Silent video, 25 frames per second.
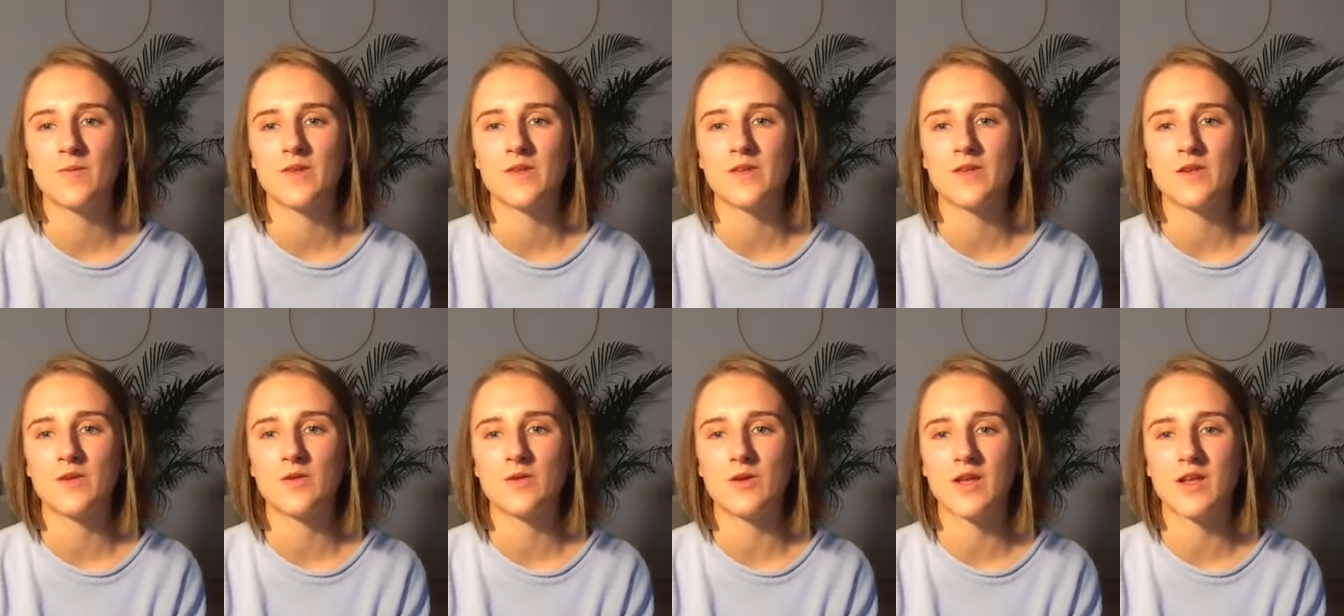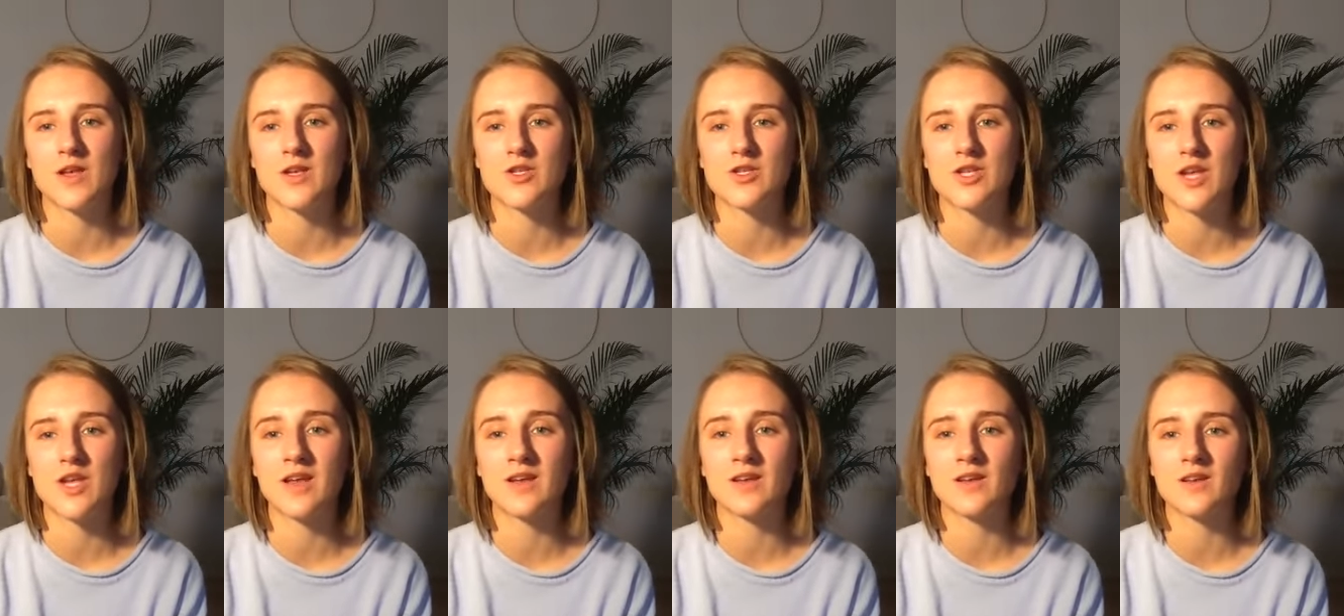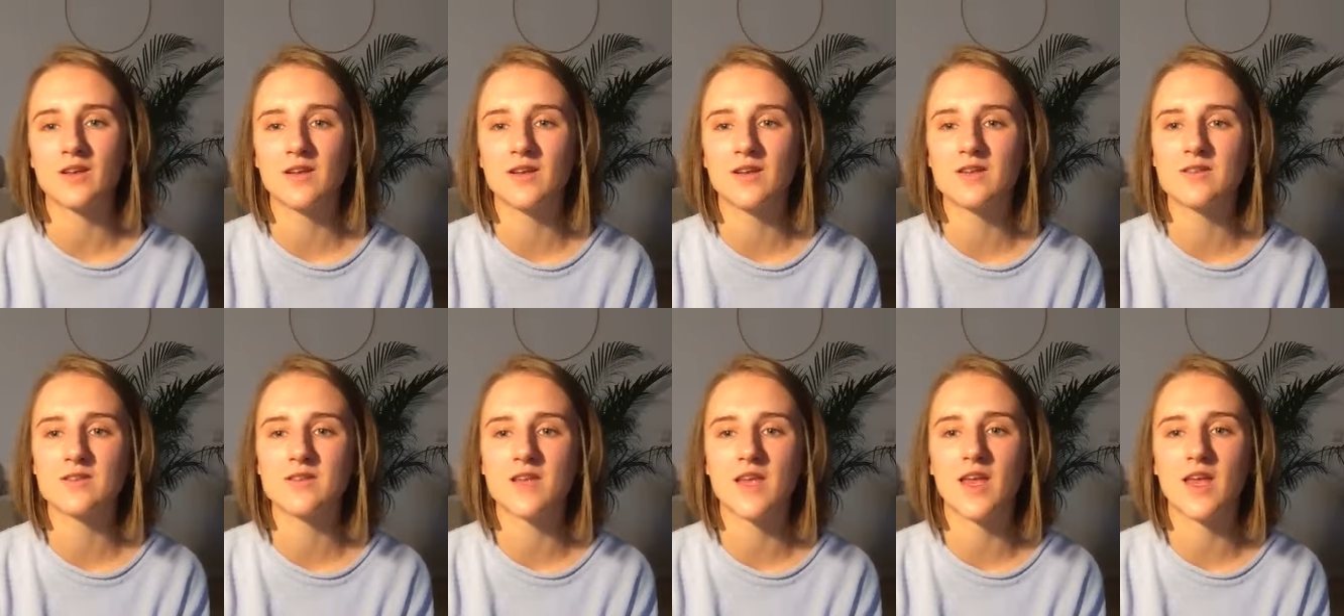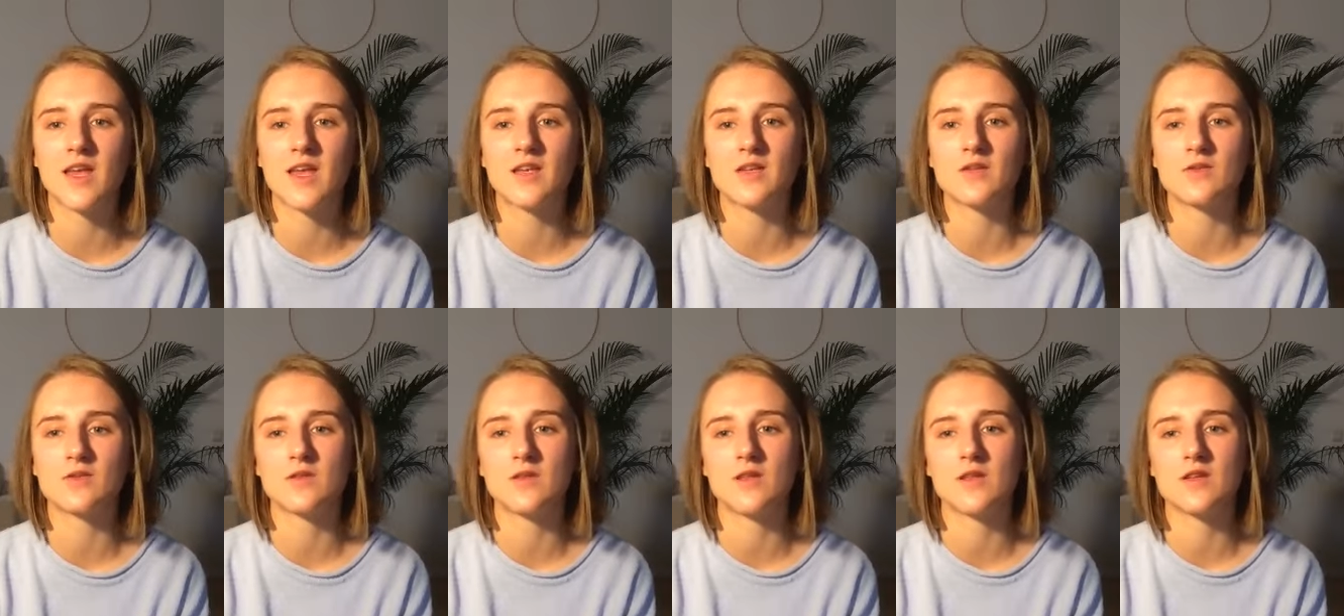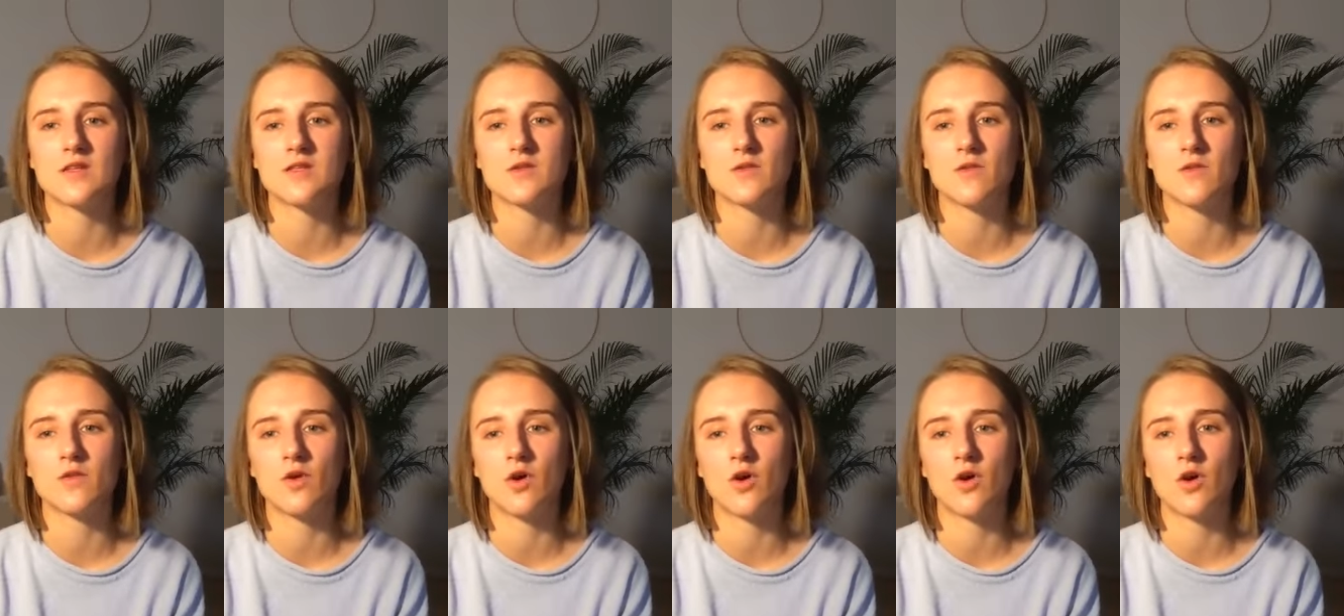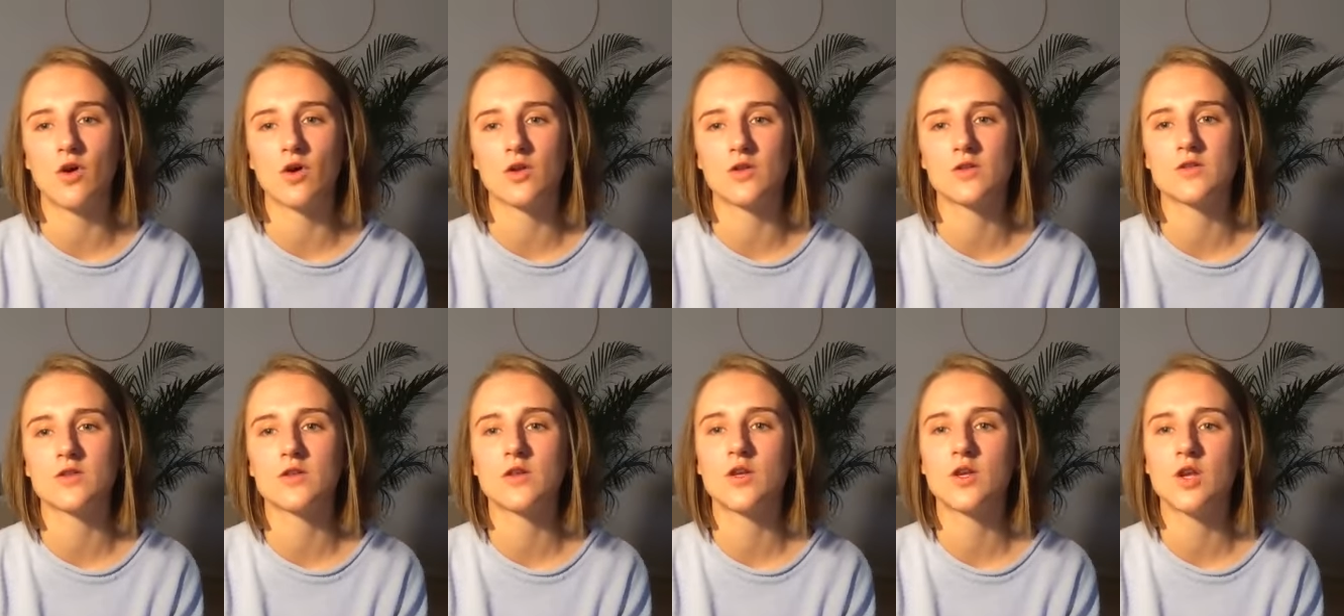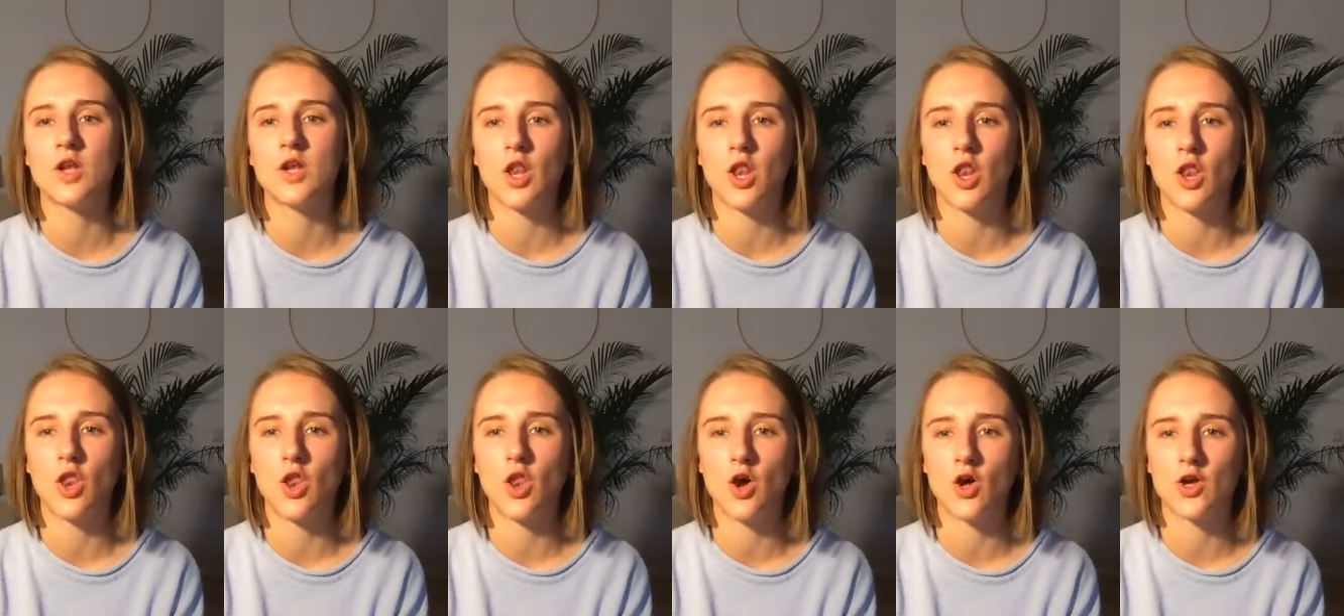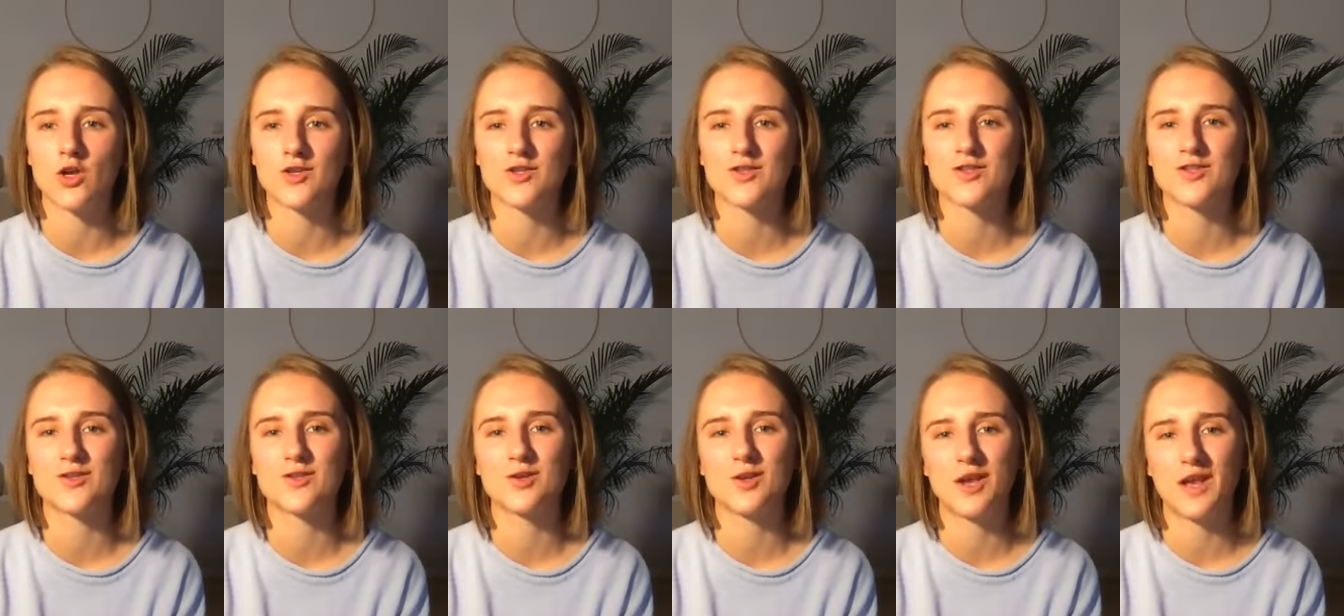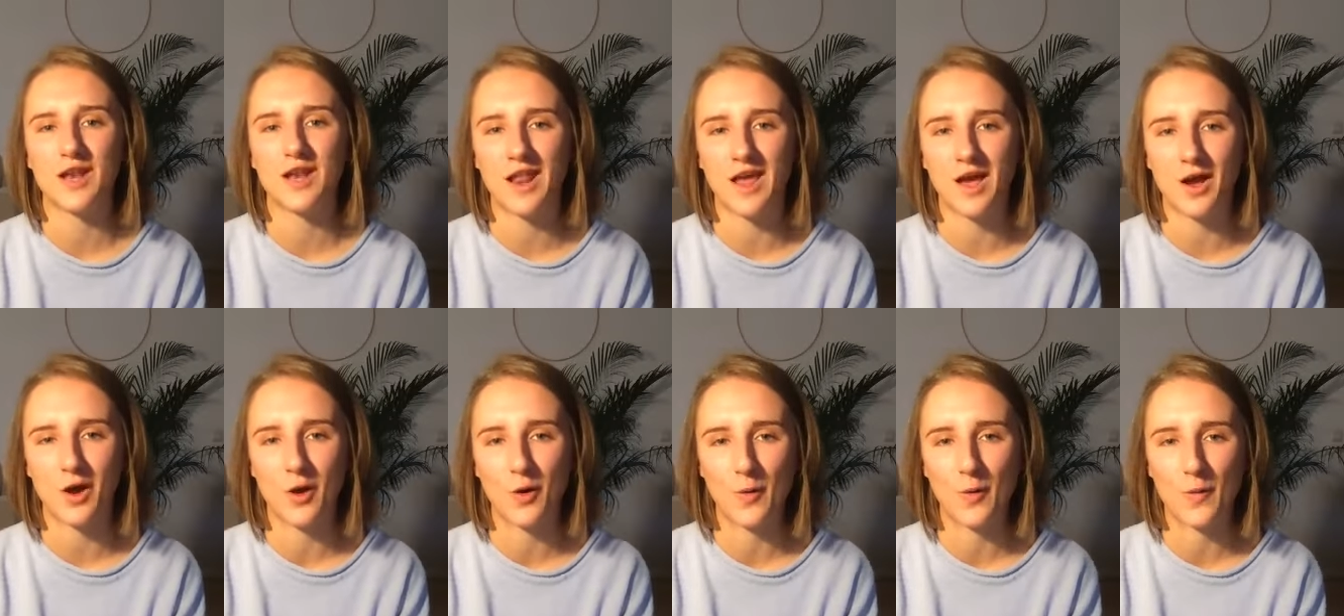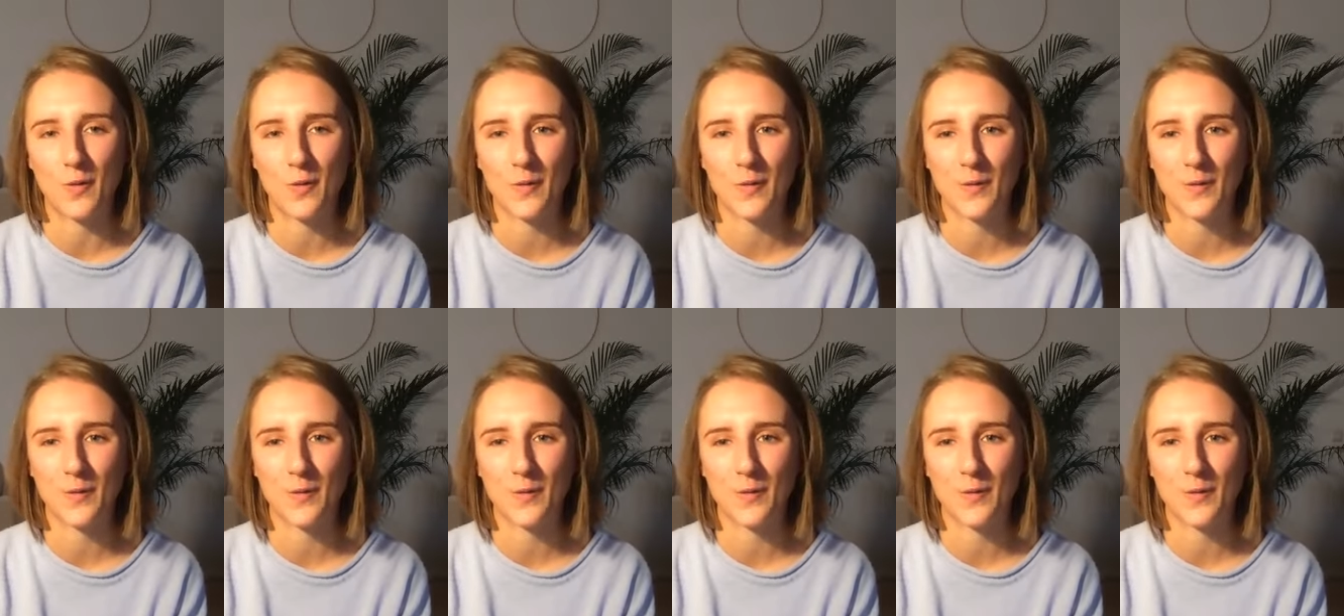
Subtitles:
you can gently say to this thought, not now.